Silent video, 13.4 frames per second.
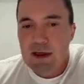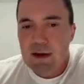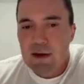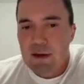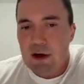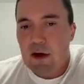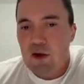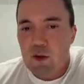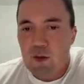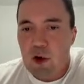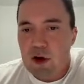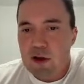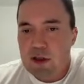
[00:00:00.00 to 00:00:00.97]
the other
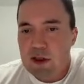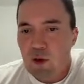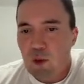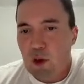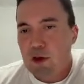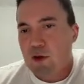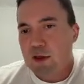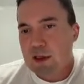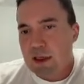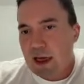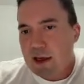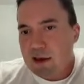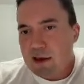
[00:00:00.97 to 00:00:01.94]
parts will not
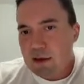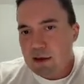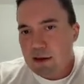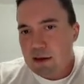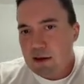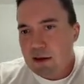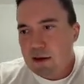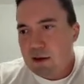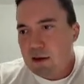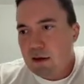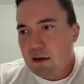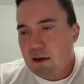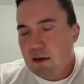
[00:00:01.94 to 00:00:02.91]
stand in
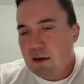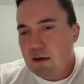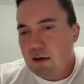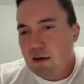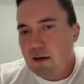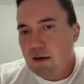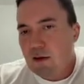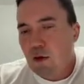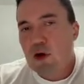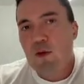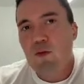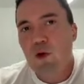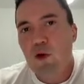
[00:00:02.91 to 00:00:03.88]
the
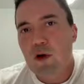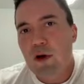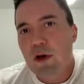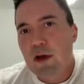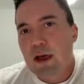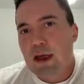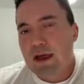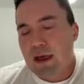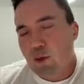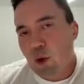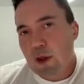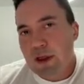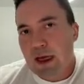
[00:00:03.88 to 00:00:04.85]
order book. They
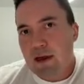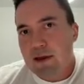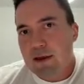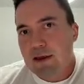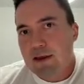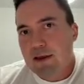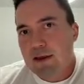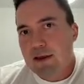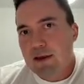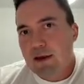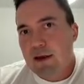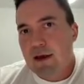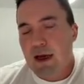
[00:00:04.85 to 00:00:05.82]
will get
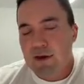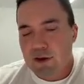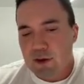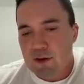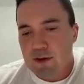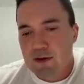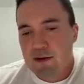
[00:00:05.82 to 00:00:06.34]
canceled.